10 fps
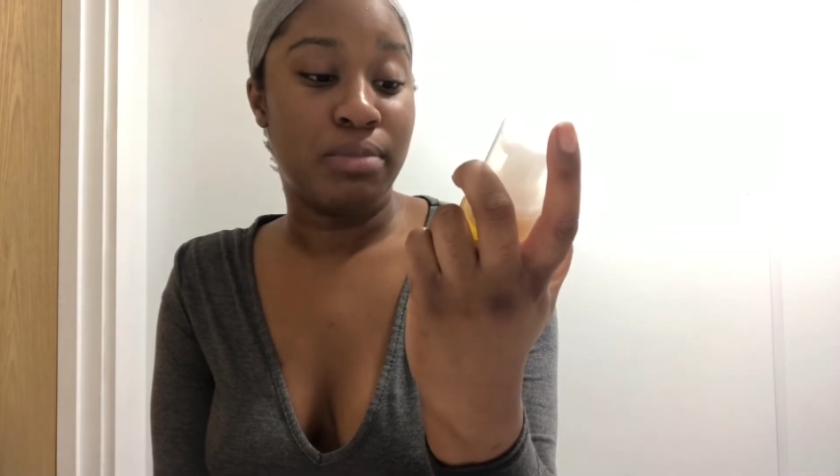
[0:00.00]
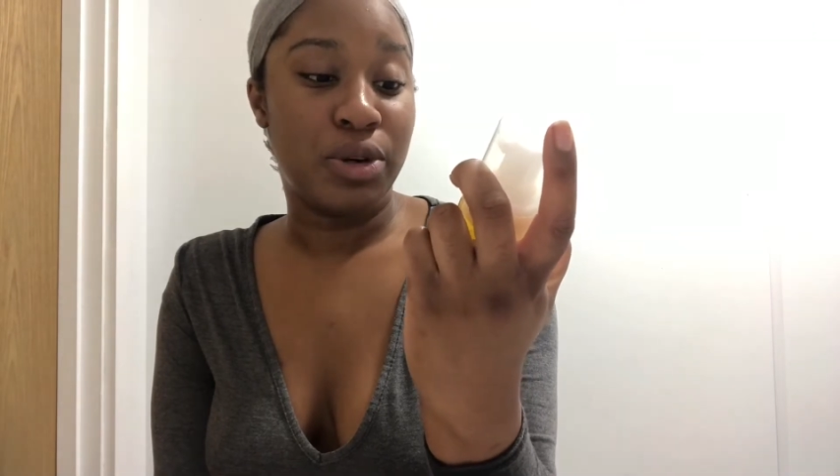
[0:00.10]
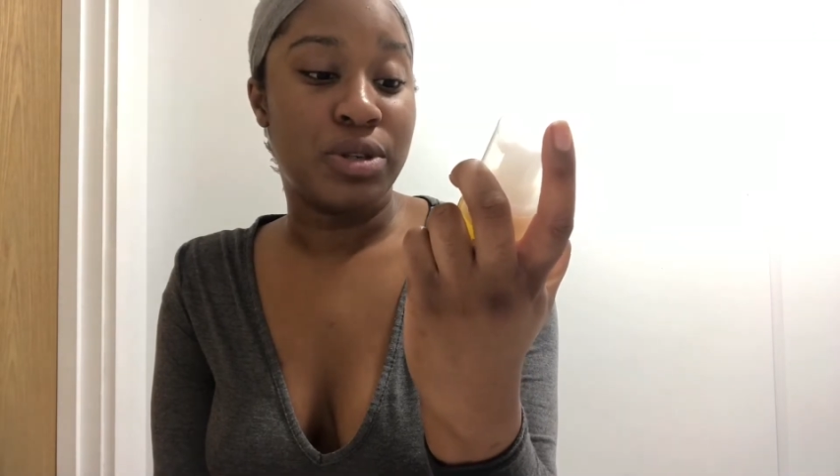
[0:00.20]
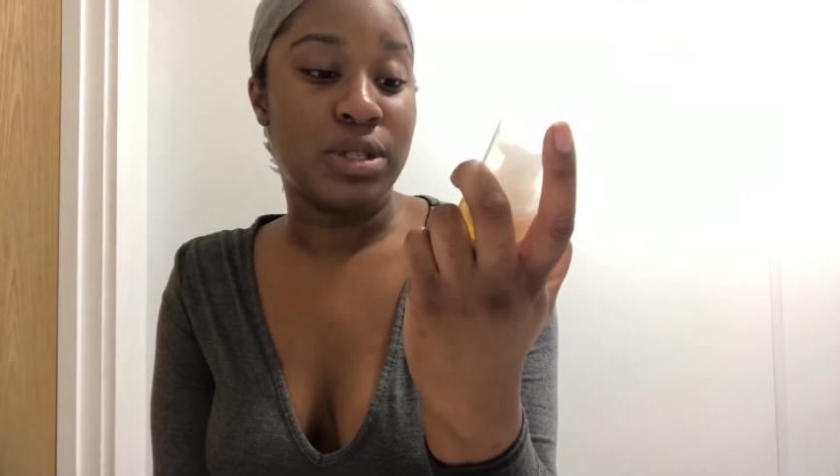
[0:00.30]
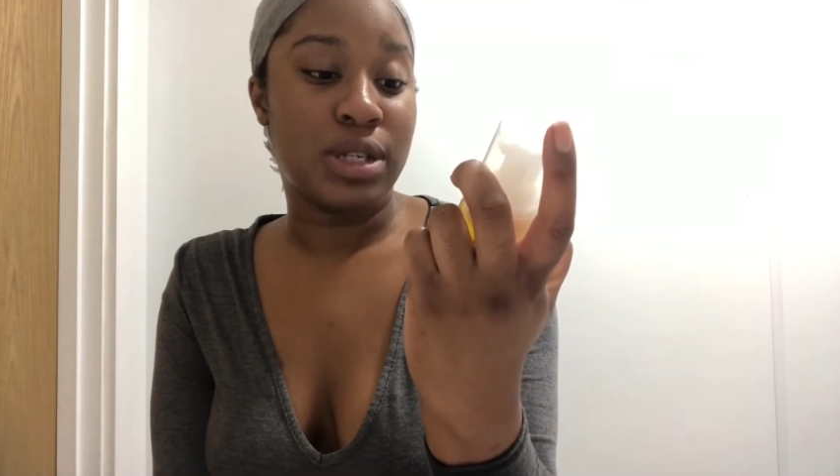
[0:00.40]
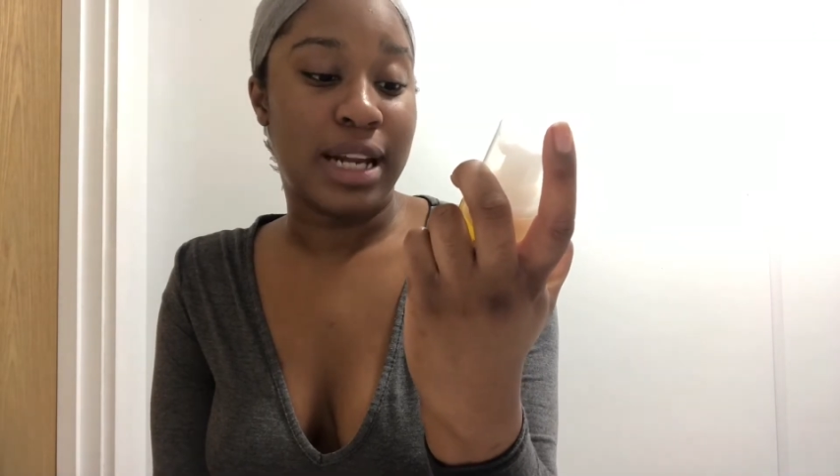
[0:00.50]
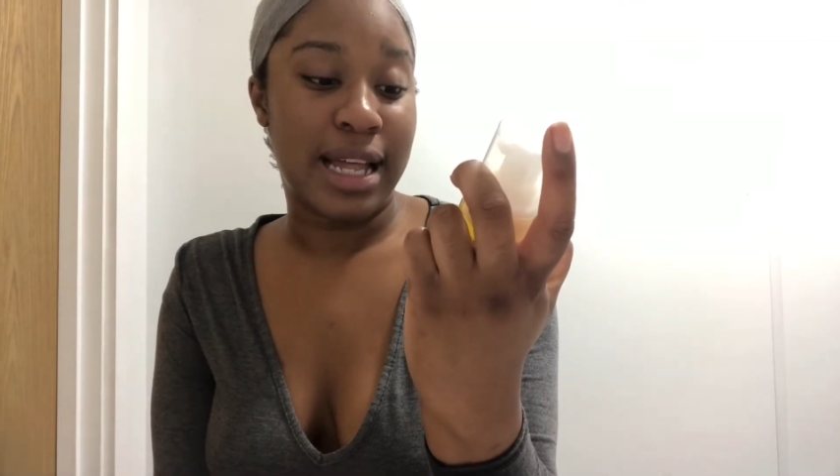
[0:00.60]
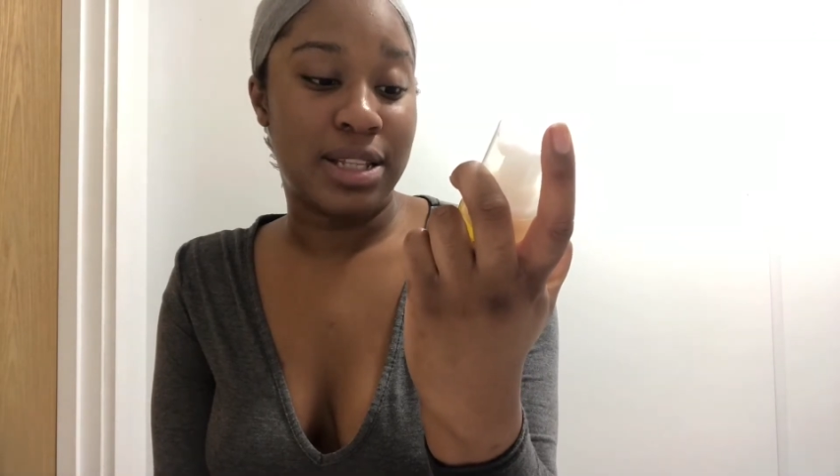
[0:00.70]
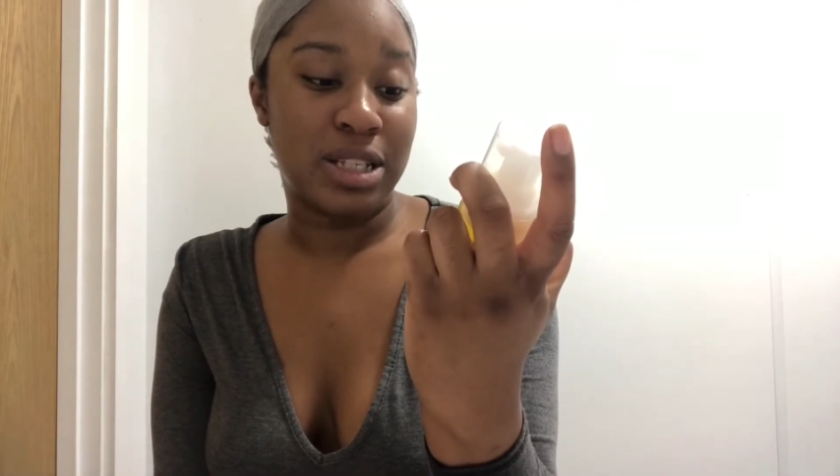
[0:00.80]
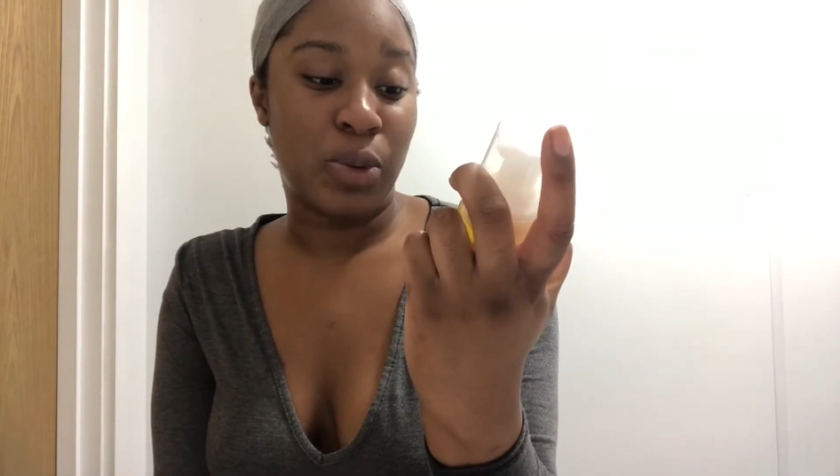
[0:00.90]
Mousse
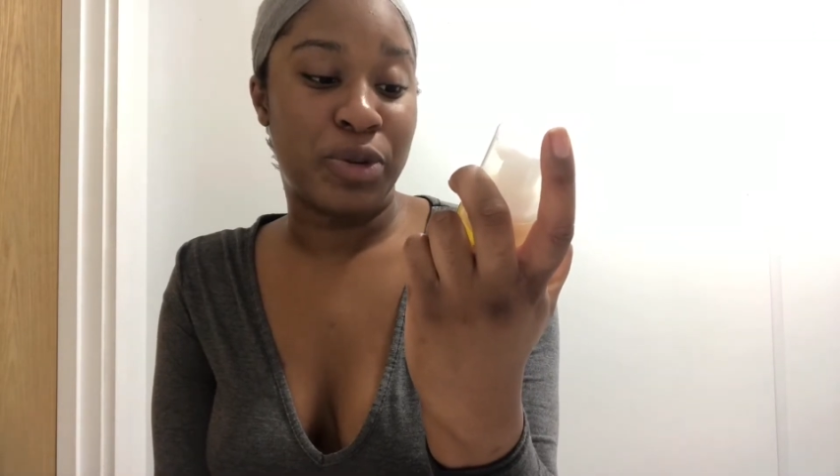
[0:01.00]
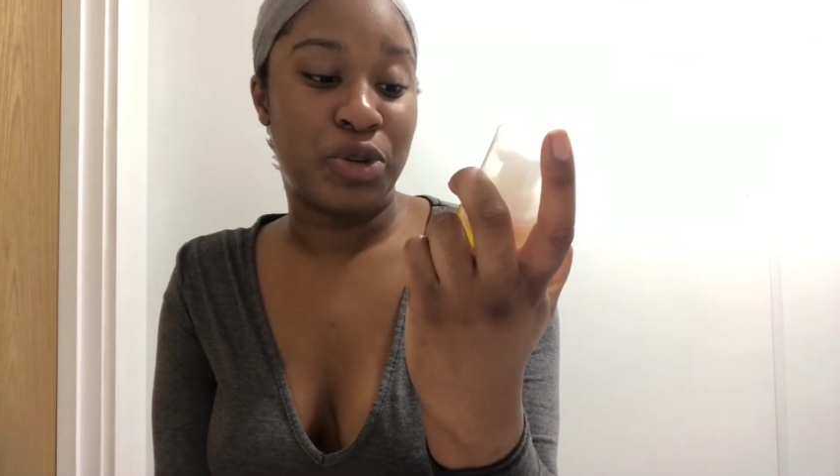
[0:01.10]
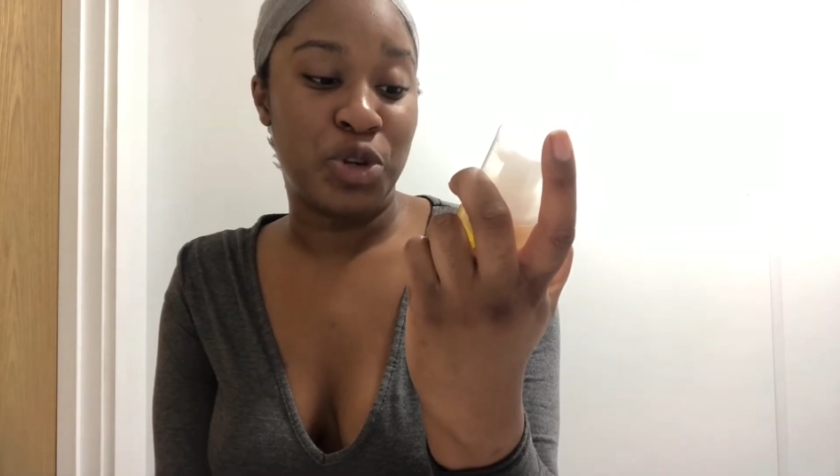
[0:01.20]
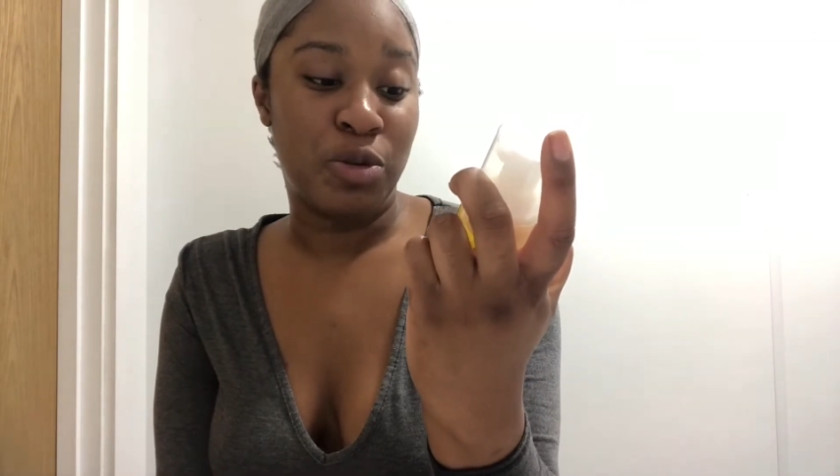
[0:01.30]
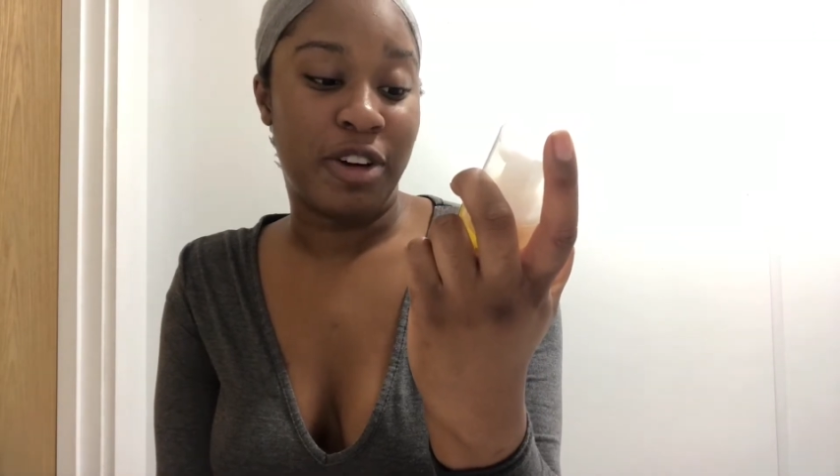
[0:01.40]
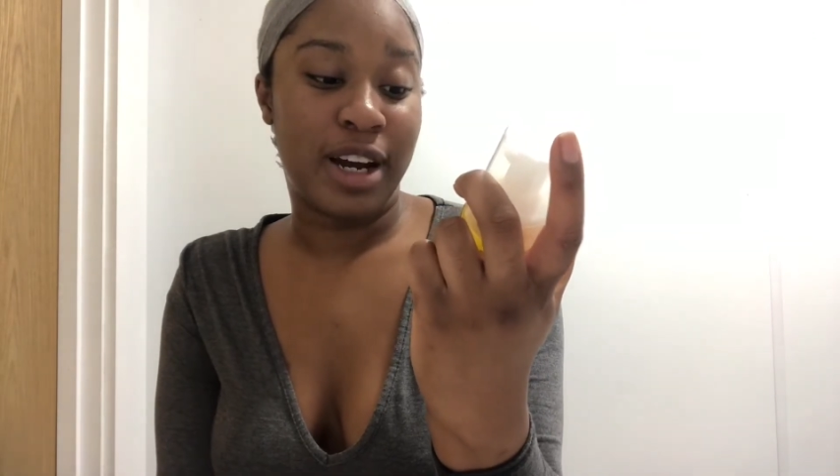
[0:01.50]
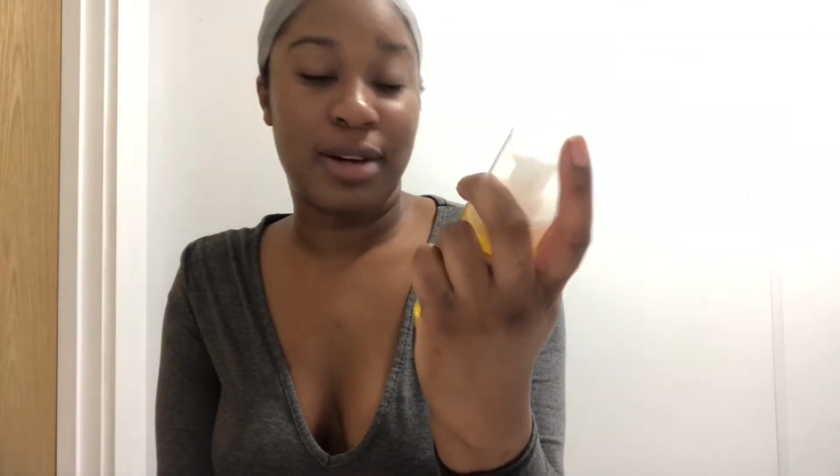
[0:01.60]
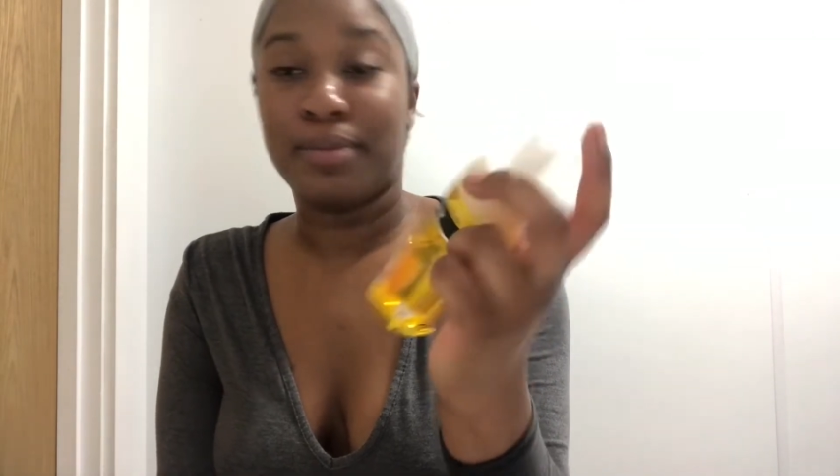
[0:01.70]
Cleanser with turmeric.